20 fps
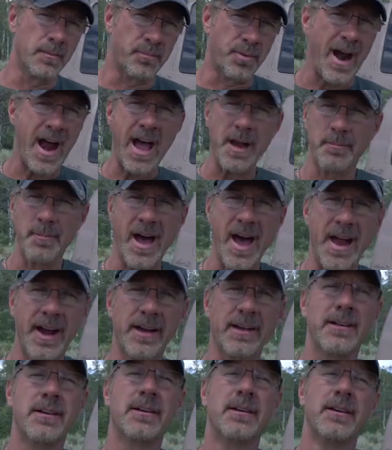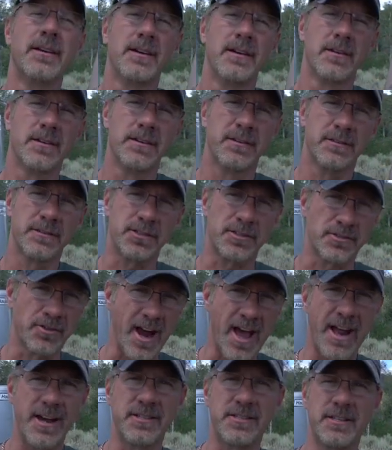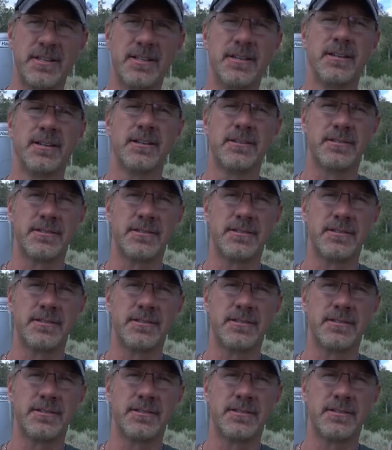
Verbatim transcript: pragmatic strategy